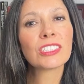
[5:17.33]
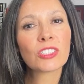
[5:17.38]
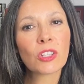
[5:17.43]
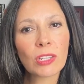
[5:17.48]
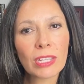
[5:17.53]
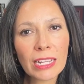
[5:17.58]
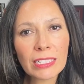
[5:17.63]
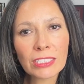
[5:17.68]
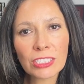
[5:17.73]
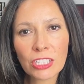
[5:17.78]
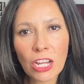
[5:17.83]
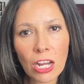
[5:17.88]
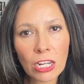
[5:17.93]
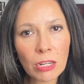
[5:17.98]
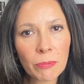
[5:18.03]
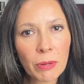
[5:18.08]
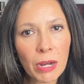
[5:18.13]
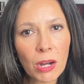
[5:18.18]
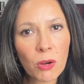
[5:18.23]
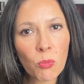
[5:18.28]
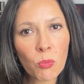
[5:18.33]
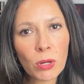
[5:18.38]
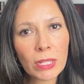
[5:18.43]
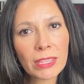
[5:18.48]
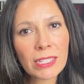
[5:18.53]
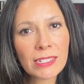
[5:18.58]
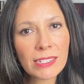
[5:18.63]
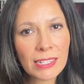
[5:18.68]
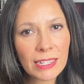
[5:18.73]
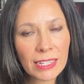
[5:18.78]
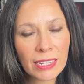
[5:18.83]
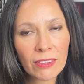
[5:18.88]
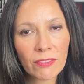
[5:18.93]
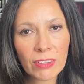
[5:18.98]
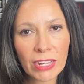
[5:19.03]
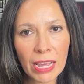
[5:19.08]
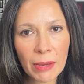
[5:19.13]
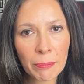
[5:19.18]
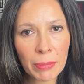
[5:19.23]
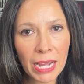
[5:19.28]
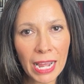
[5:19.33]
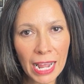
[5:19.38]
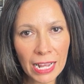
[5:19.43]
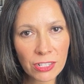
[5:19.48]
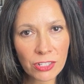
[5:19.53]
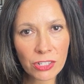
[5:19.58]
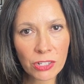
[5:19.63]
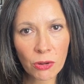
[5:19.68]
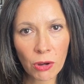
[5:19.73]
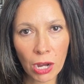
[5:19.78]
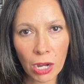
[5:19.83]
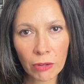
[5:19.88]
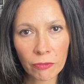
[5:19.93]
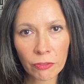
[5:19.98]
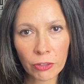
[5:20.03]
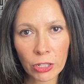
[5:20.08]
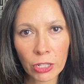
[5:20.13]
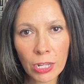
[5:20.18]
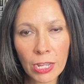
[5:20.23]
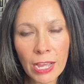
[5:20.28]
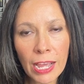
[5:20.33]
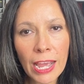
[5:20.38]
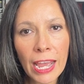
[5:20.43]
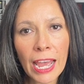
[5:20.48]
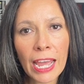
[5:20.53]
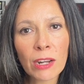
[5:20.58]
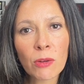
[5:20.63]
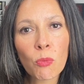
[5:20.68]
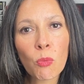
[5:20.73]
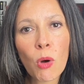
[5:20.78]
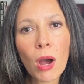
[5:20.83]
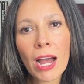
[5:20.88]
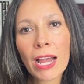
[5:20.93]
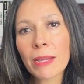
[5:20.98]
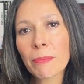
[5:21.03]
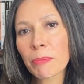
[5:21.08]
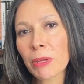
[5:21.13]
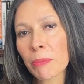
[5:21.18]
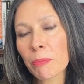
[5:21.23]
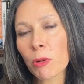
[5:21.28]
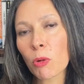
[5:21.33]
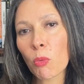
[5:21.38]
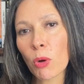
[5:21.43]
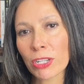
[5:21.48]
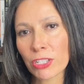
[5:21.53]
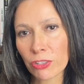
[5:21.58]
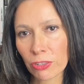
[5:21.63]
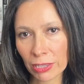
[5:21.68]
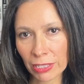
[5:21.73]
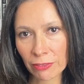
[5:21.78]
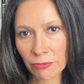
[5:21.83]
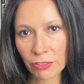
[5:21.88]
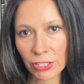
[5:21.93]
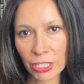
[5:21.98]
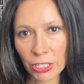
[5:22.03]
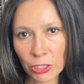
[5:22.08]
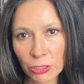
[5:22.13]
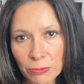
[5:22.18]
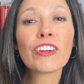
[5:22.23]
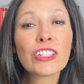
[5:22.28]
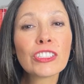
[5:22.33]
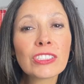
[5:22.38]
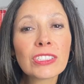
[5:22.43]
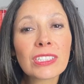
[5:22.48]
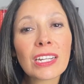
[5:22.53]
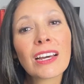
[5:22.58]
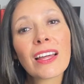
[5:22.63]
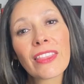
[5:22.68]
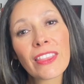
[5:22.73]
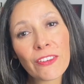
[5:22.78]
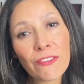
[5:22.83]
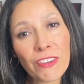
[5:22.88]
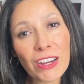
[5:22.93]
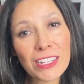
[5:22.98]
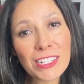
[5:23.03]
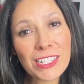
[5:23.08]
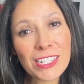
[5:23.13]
So let's talk about what the city of Nampa has to offer and why people want to live here. First, the fun